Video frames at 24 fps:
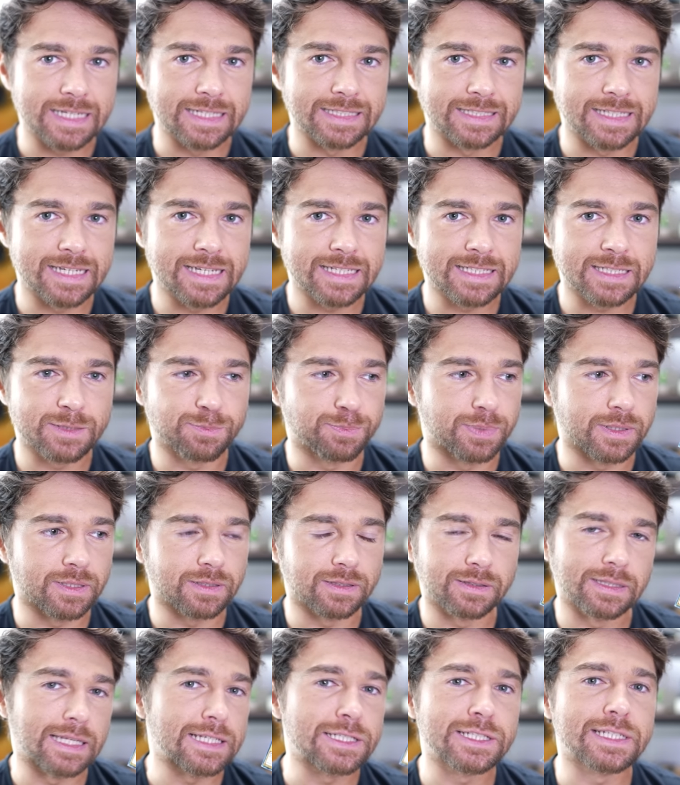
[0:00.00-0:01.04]
exist,
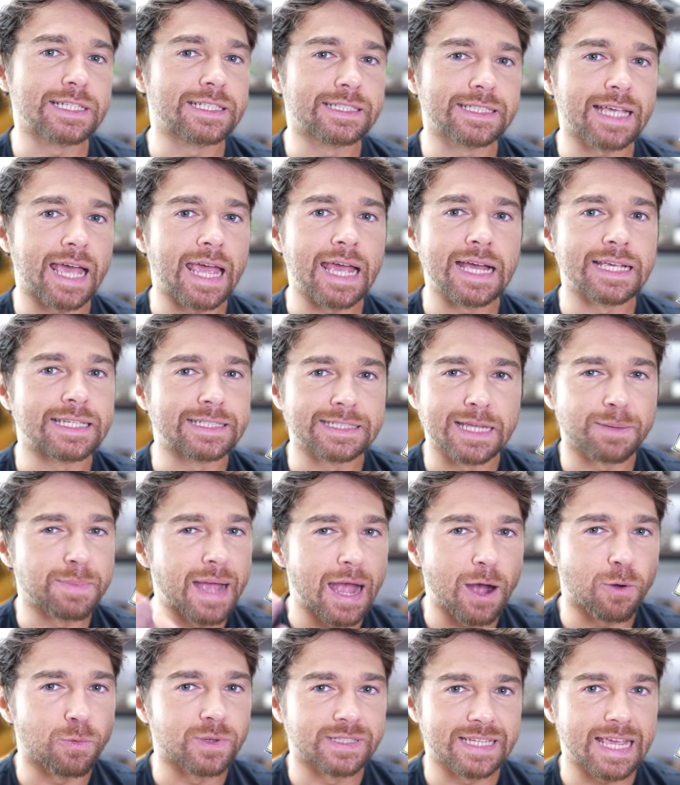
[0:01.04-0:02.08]
but let's just say I
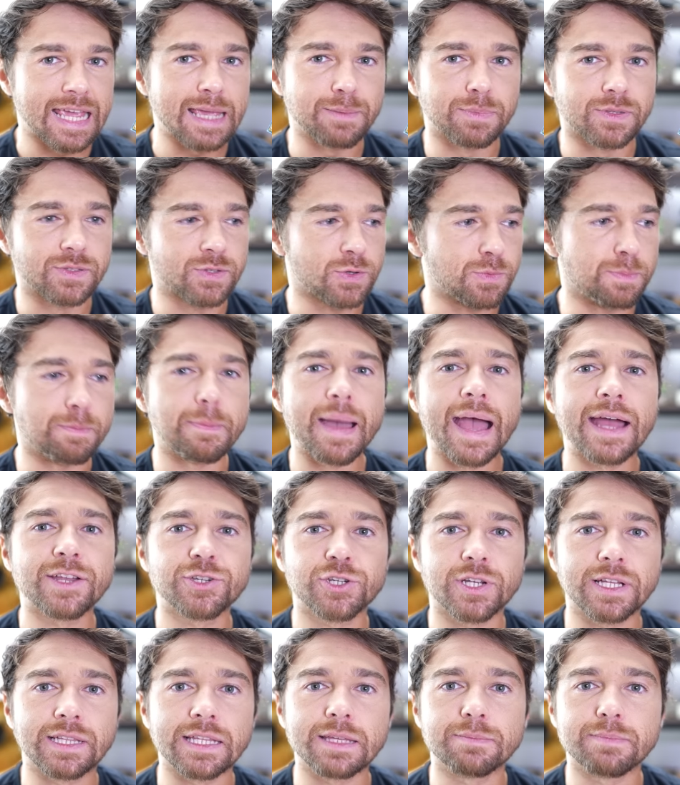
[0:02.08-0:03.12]
somehow was able to
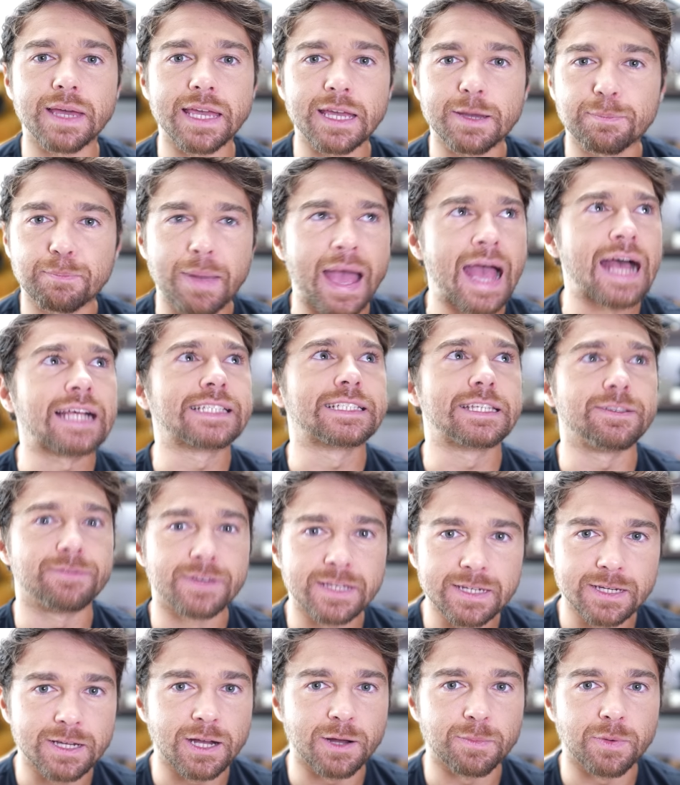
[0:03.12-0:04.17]
magically make passive
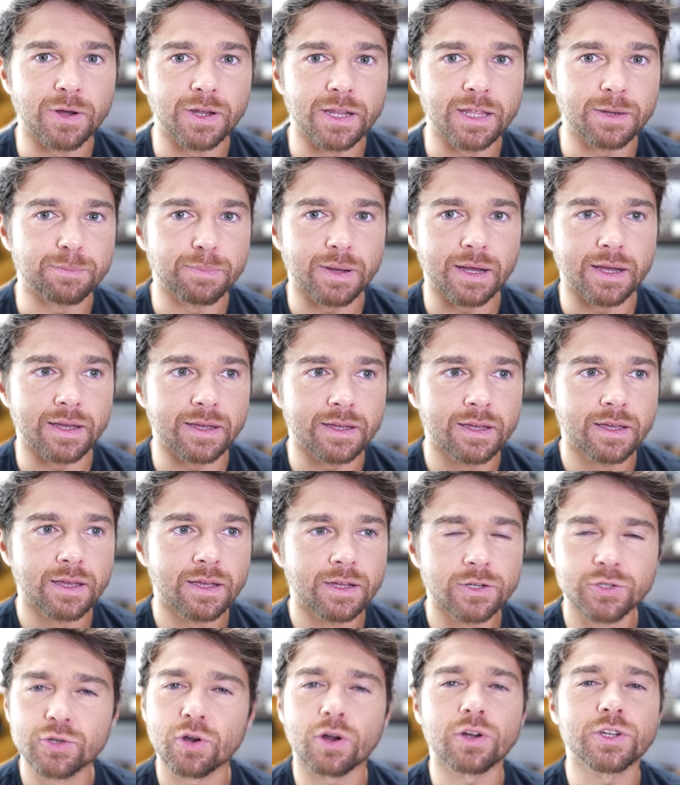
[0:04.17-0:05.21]
income on it by
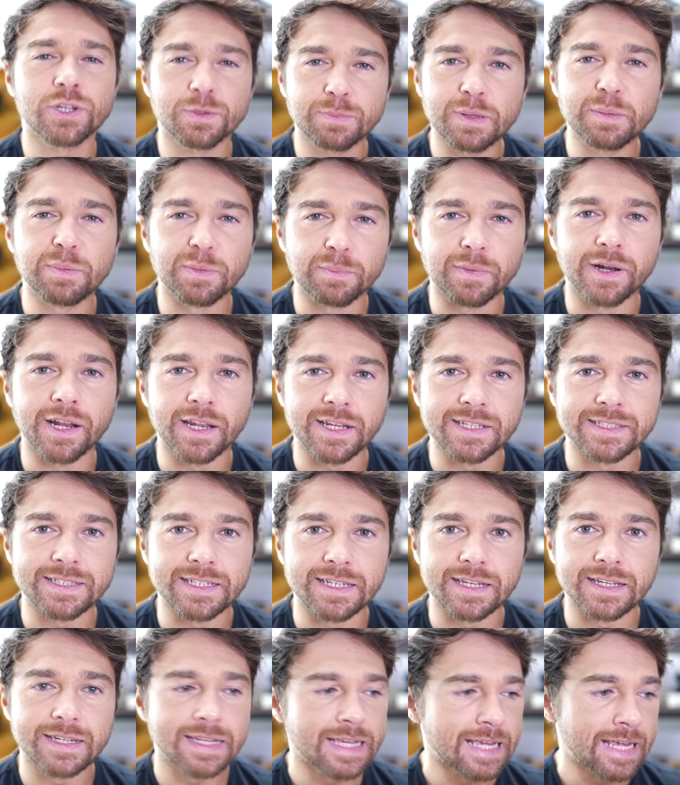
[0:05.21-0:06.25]
charging people money to
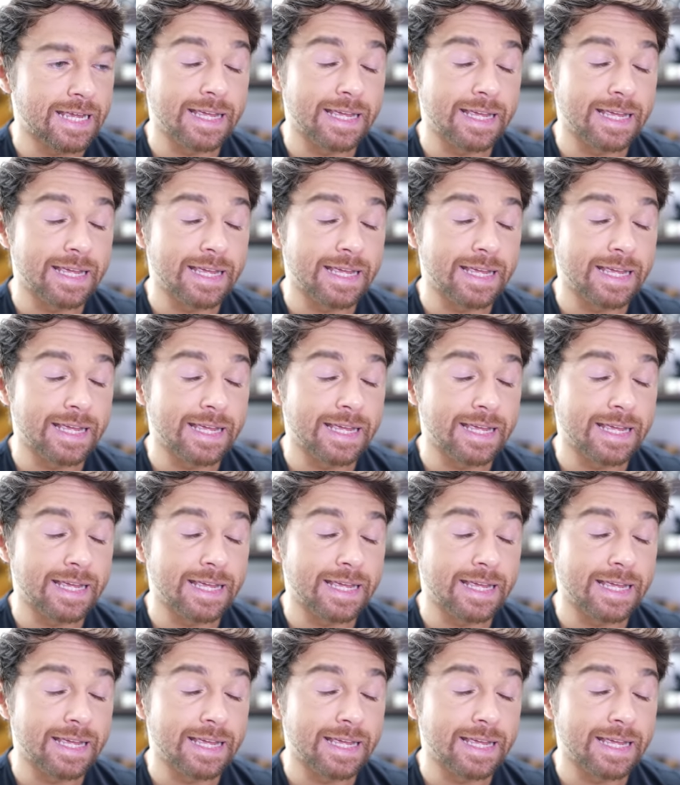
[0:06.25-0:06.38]
see it.